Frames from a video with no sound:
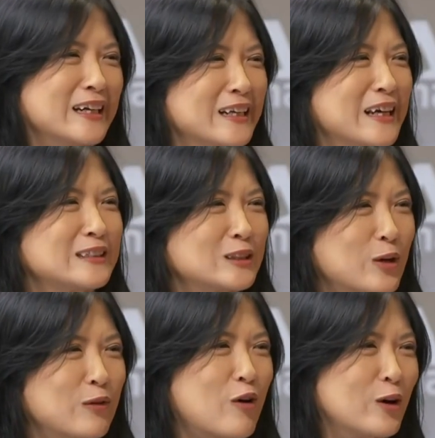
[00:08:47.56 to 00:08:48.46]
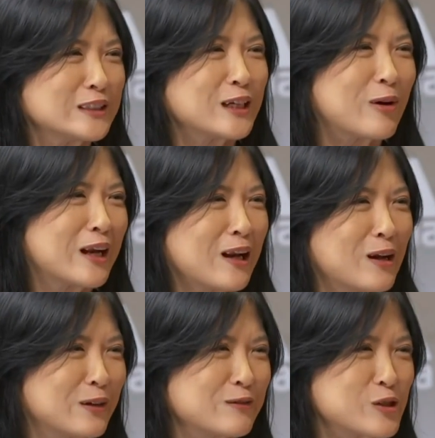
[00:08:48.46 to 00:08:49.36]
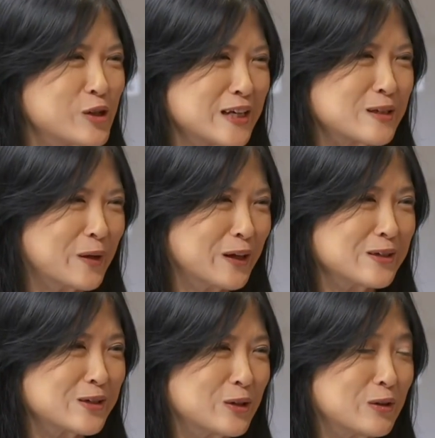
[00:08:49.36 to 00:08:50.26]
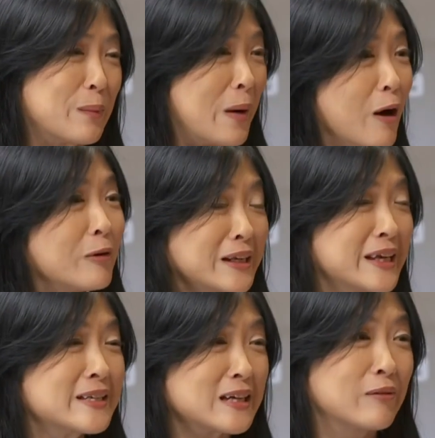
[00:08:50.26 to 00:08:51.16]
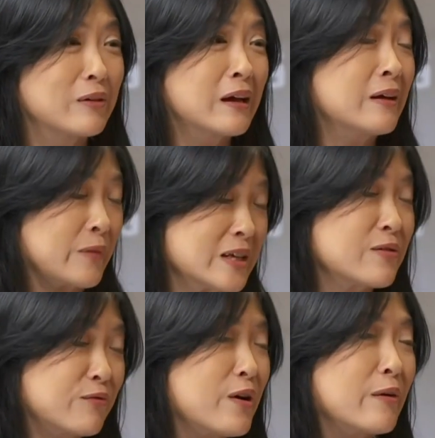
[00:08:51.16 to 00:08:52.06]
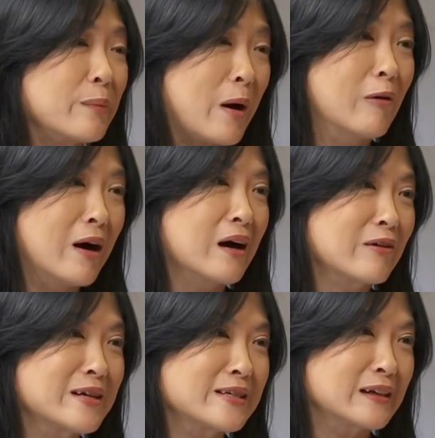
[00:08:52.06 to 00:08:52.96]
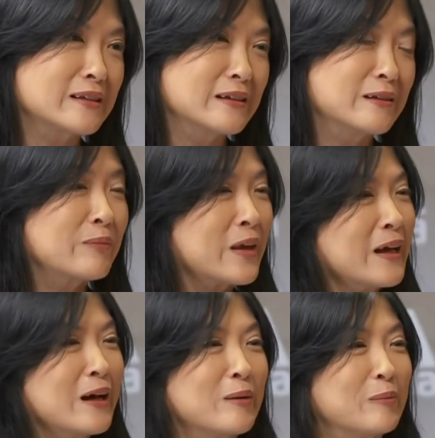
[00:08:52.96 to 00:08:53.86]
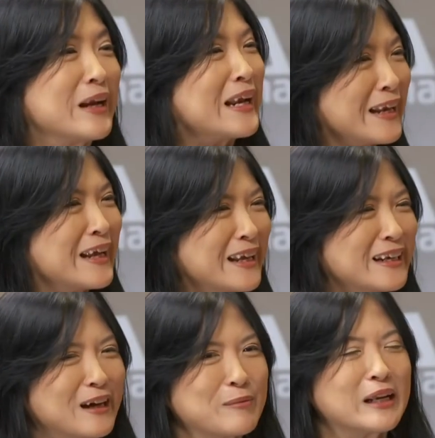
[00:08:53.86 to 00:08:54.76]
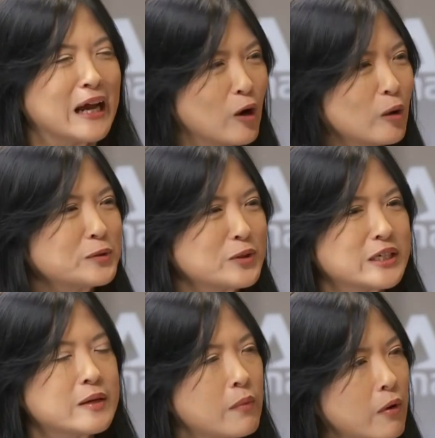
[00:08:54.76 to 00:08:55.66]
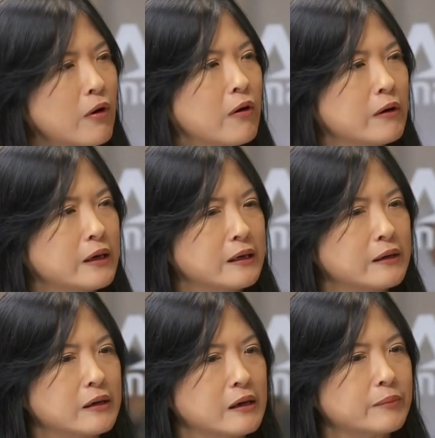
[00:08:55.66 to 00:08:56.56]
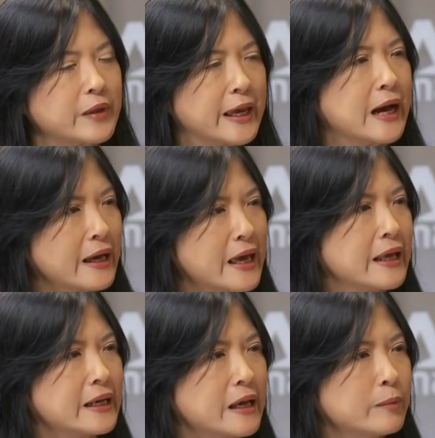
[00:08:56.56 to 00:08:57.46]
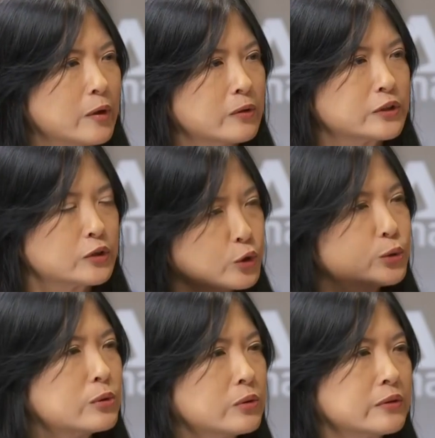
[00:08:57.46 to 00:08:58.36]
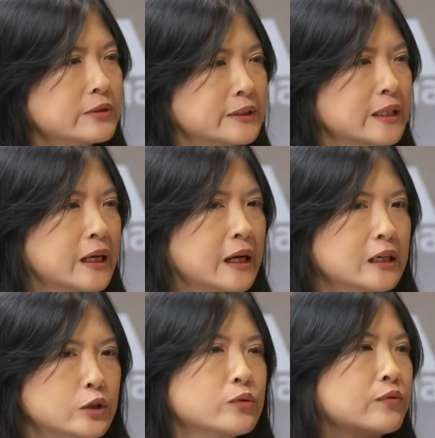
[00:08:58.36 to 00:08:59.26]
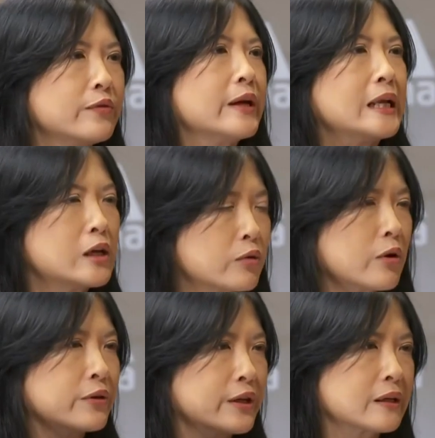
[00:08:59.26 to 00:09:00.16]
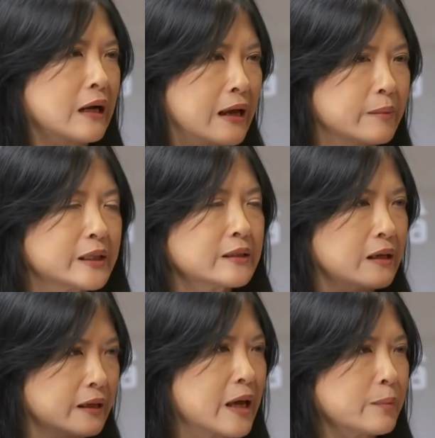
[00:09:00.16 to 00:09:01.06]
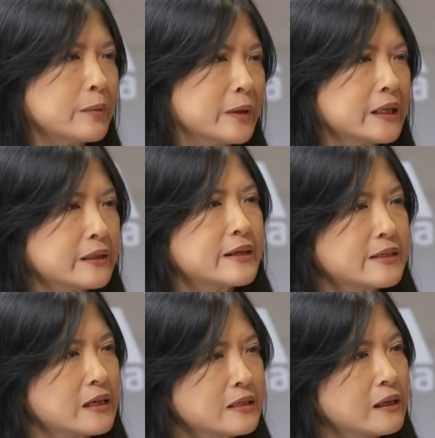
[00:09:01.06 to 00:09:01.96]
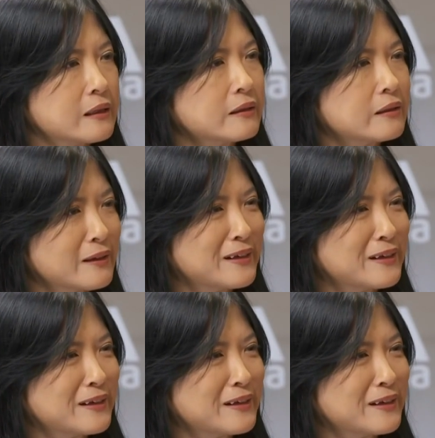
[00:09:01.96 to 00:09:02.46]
it's sort of causing quite a lot of stress because you know the power needs are it's a very power hungry sector but net net i mean i hope to see more uh, um, ai enabled tools to really grow the climate uh, capabilities. As, uh,